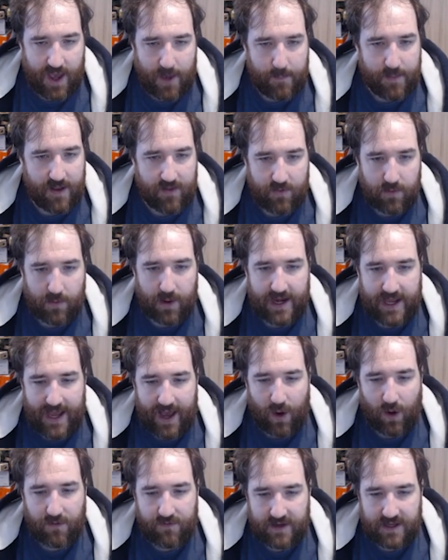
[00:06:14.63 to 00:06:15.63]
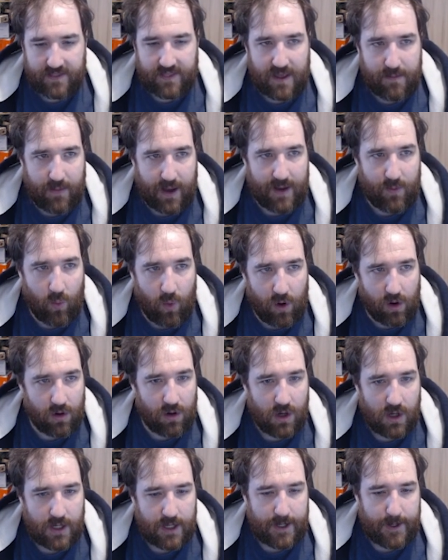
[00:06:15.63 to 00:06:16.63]
a bit of the money out of it. They might
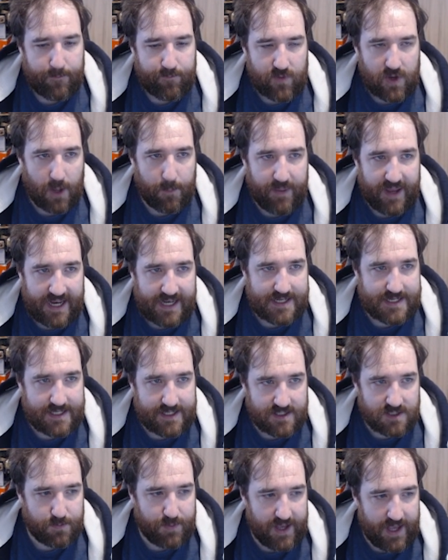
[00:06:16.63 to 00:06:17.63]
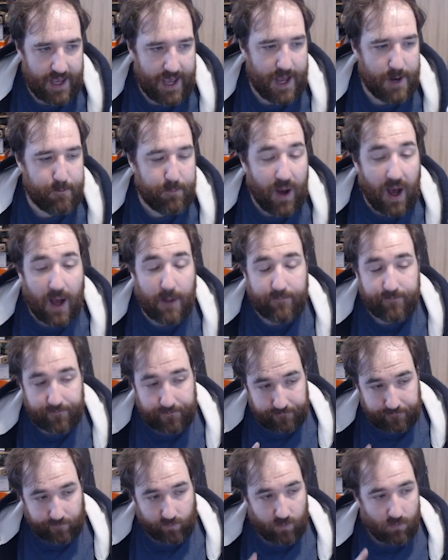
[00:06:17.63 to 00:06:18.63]
want a painted spearhead. But
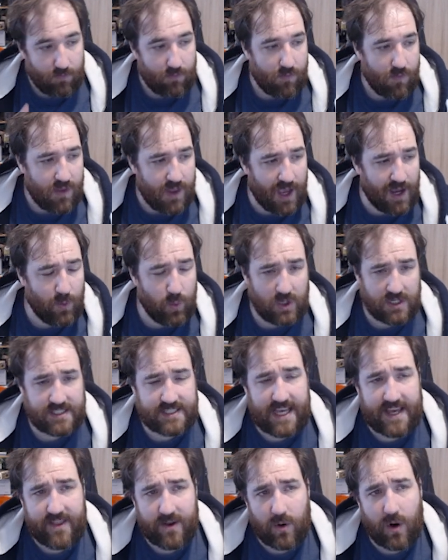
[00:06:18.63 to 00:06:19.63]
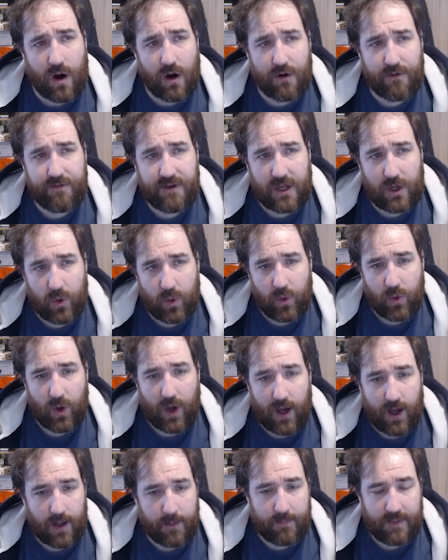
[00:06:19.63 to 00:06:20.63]
I will say there are a few
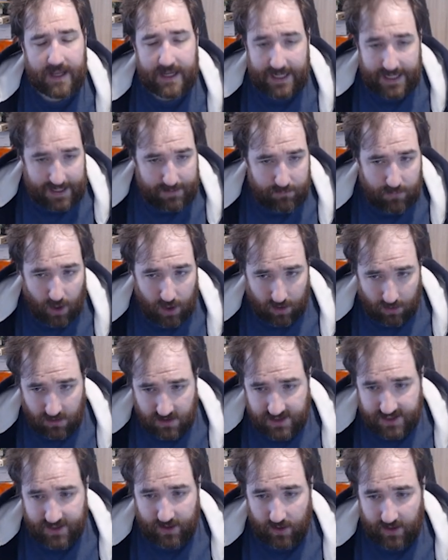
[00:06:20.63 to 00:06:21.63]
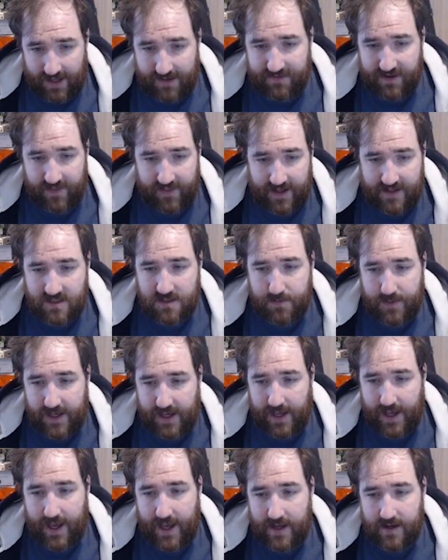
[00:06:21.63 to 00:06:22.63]
elite models still left in that
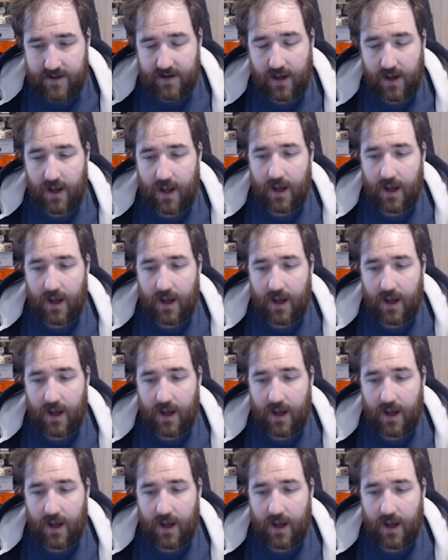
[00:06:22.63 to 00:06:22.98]
spearhead.